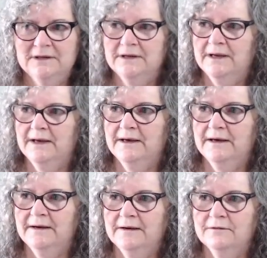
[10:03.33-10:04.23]

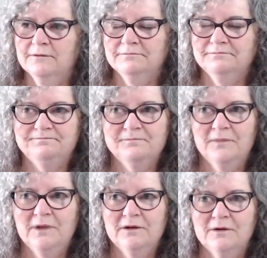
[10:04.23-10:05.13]

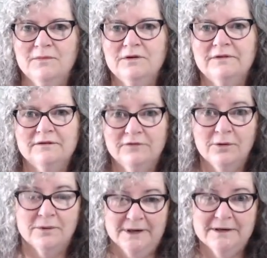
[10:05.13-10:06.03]
you know, moving
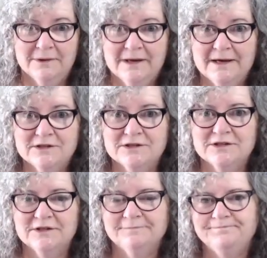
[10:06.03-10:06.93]
forward in a
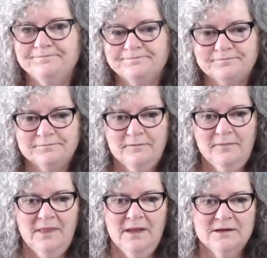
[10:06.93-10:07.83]
relationship.
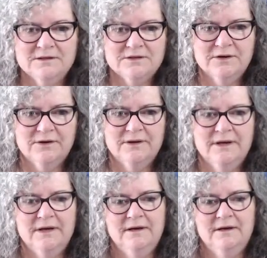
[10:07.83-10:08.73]
So
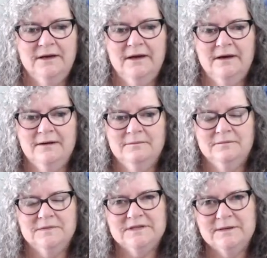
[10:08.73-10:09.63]

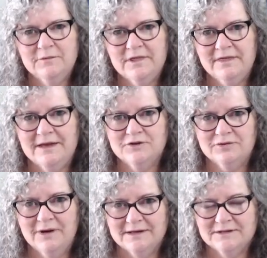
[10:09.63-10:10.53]
sit with that
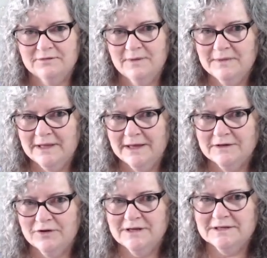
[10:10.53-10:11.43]
trust. Remember, that
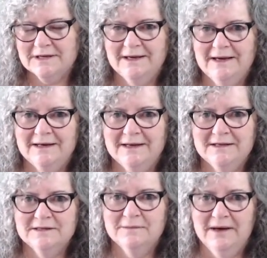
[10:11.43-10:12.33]
trust card
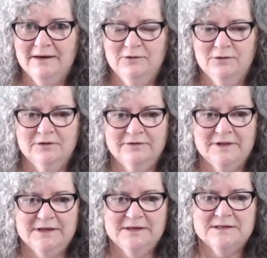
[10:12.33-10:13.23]
is above all of
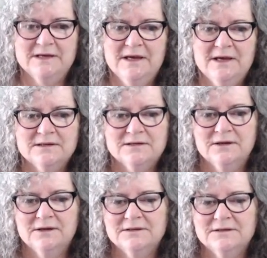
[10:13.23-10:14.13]
these.
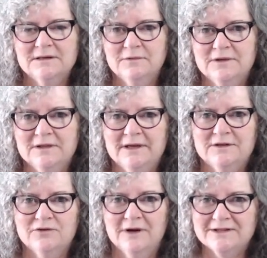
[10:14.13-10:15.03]
So sit with that
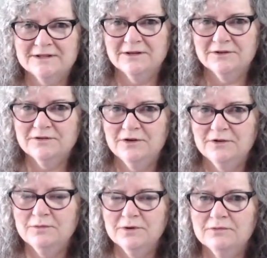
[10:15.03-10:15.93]
trust that you
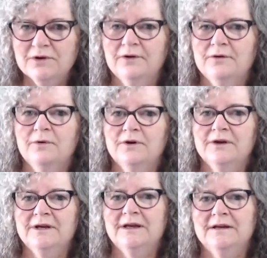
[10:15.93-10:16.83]
will know what
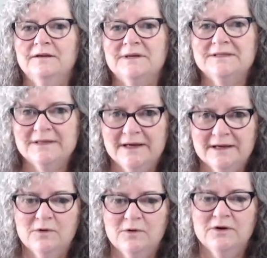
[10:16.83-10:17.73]
you're needing to be saying
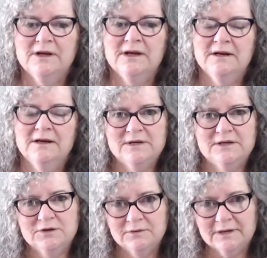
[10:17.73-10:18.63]
and what you're needing to be
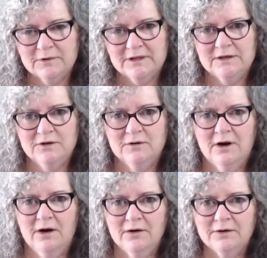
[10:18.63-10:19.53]
doing within your
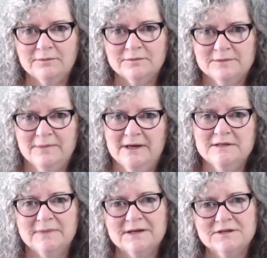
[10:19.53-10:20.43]
home space,
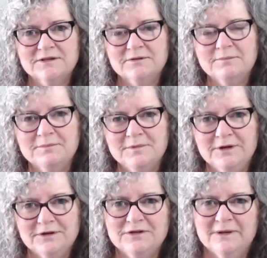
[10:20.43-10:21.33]
because
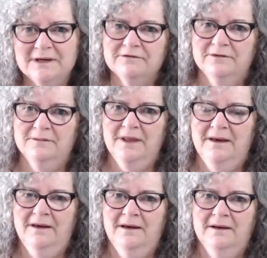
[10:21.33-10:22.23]
you're doing it from your
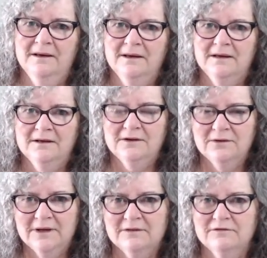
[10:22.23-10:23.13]
heart. You're
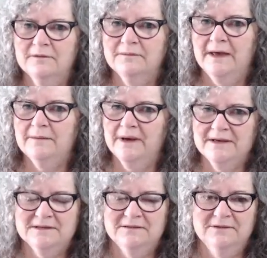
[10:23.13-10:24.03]
doing it from that
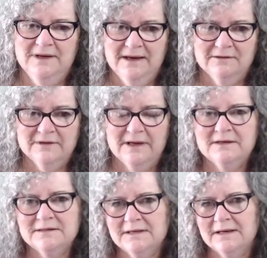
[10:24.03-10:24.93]
base of love, and
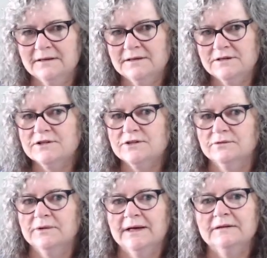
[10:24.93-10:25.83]
it's the
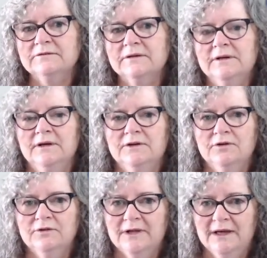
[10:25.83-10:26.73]
unconditional love,
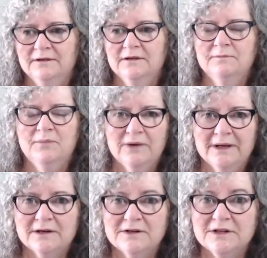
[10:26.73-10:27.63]
not that you're
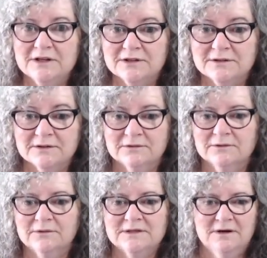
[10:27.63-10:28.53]
putting conditions on all
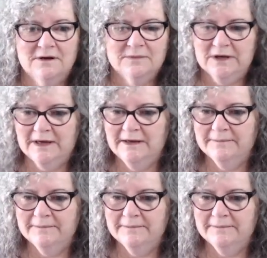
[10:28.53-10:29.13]
the time, okay?